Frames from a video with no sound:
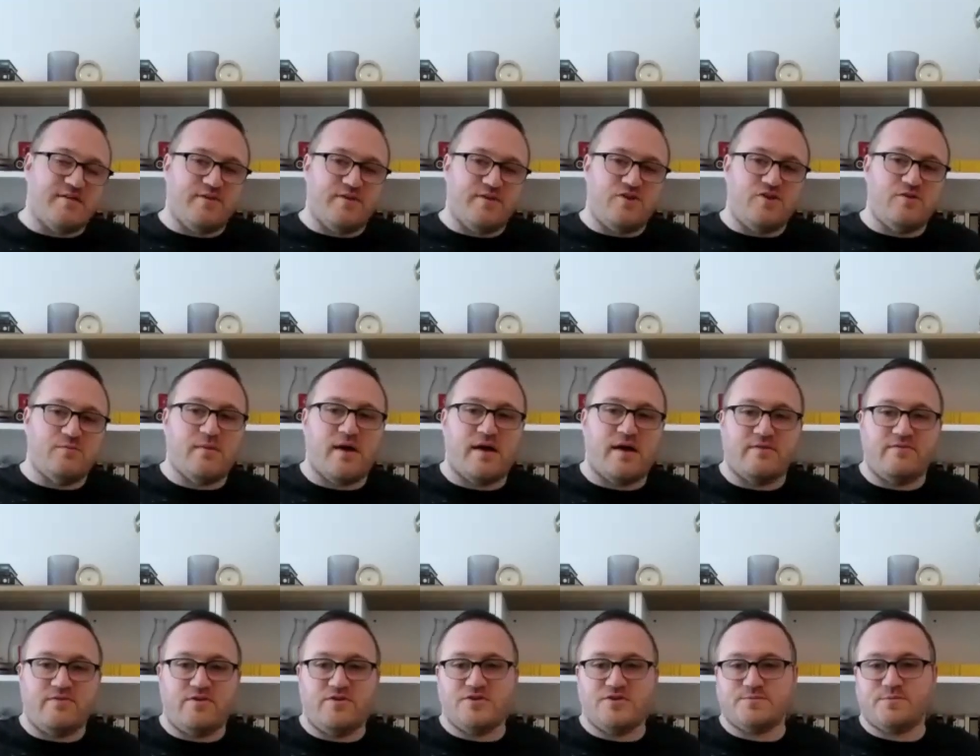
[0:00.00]
that you might have
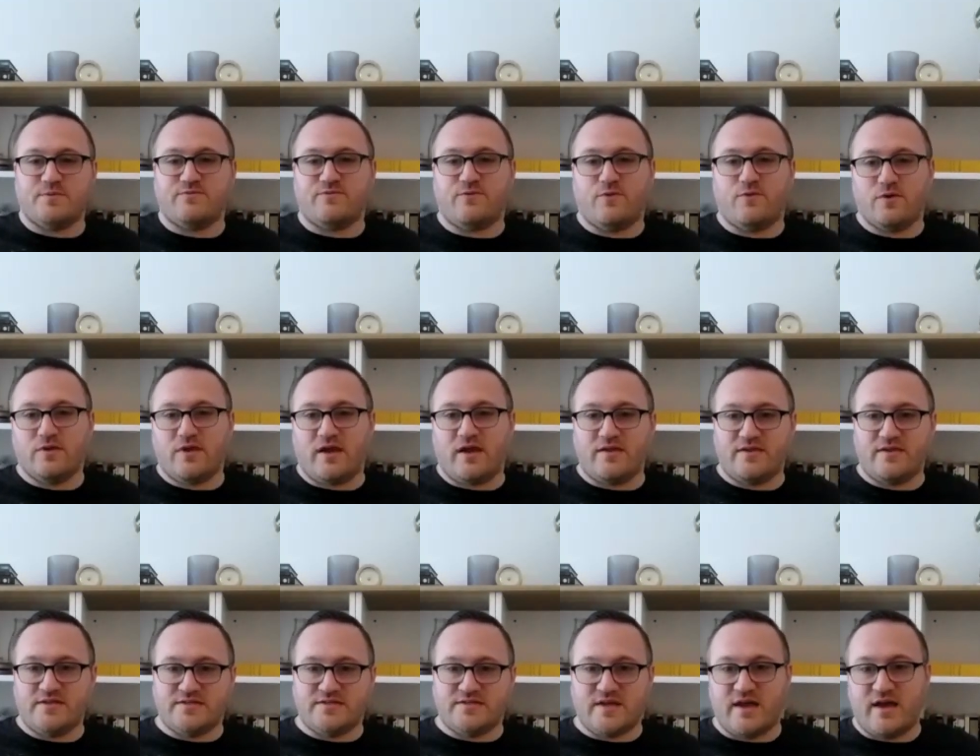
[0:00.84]
used before a lot of
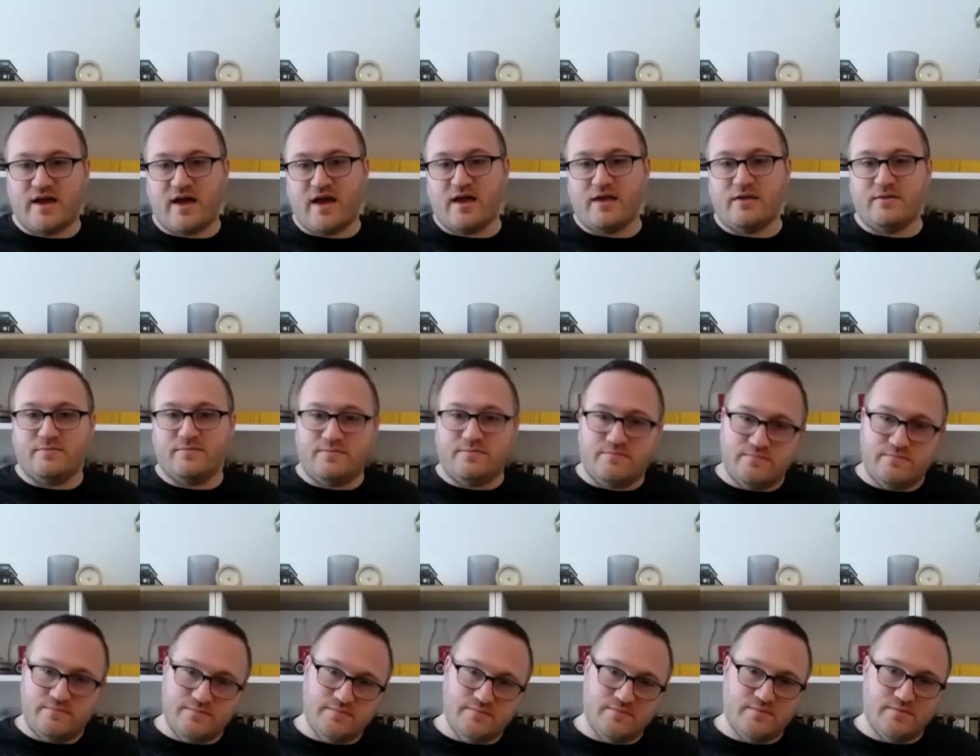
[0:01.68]
these AI
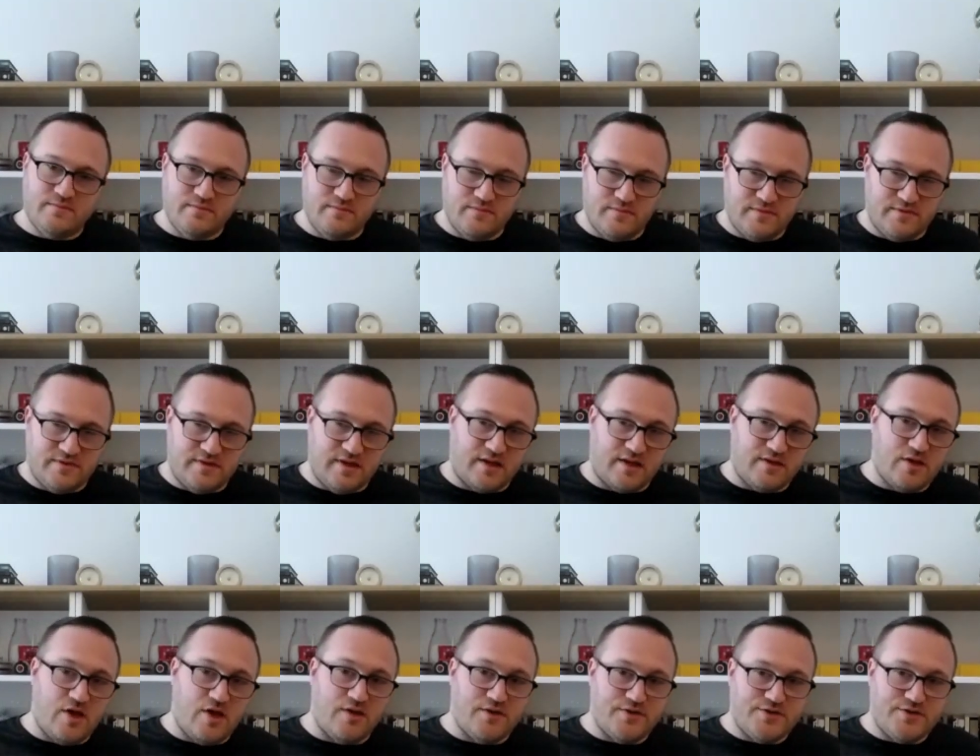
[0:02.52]

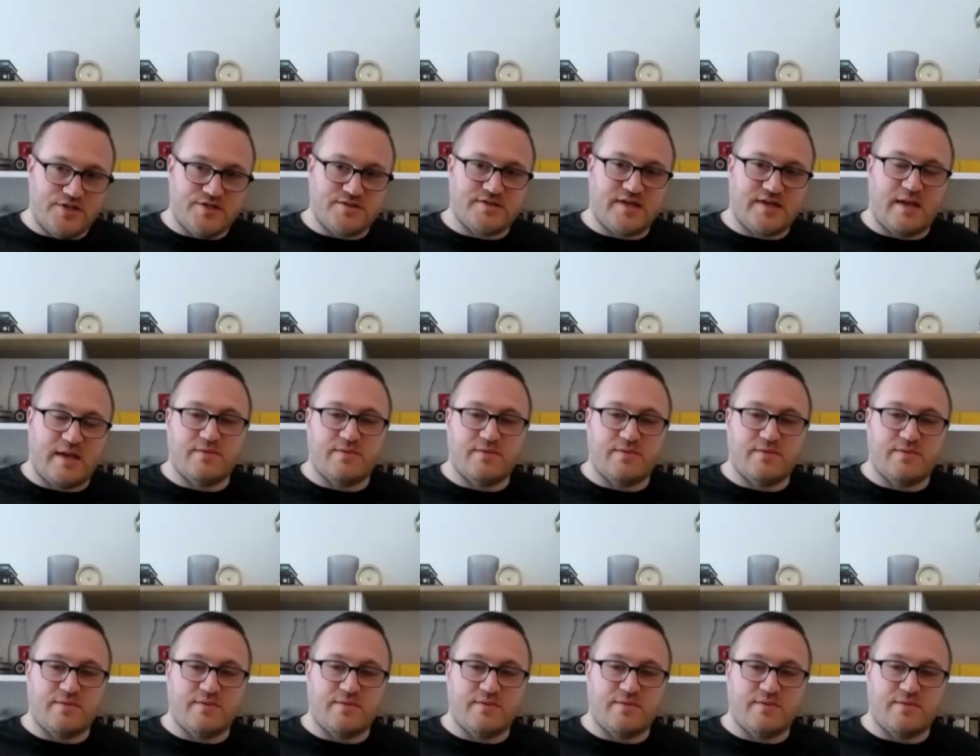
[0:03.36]
technologies came